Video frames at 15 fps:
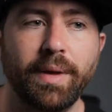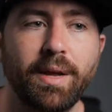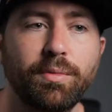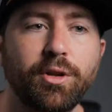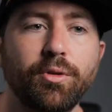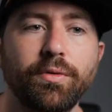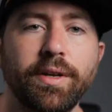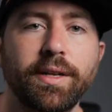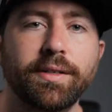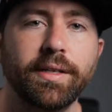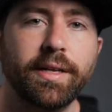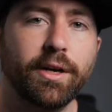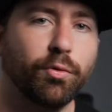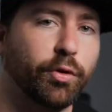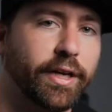maybe you need to
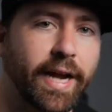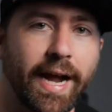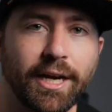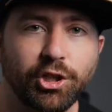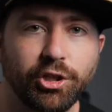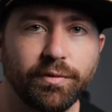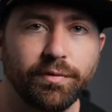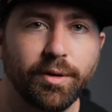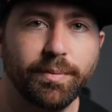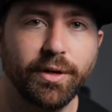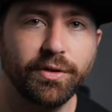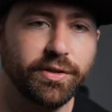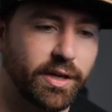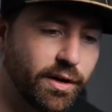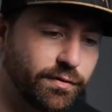get a reaction from
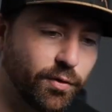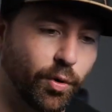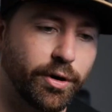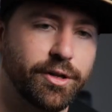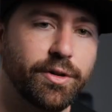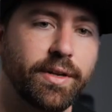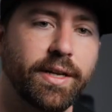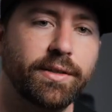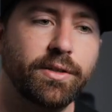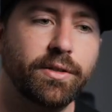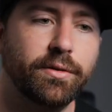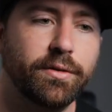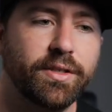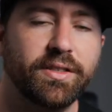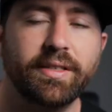yourself or you need
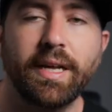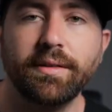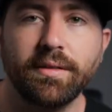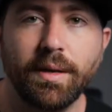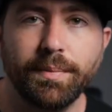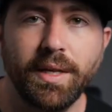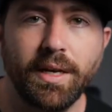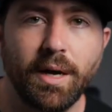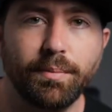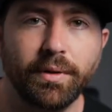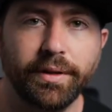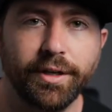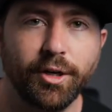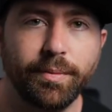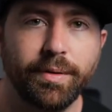to set something up a
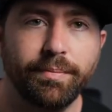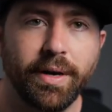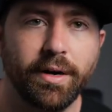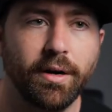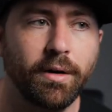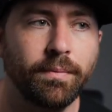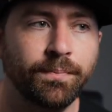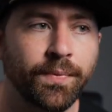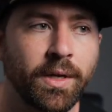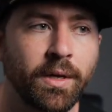little bit better,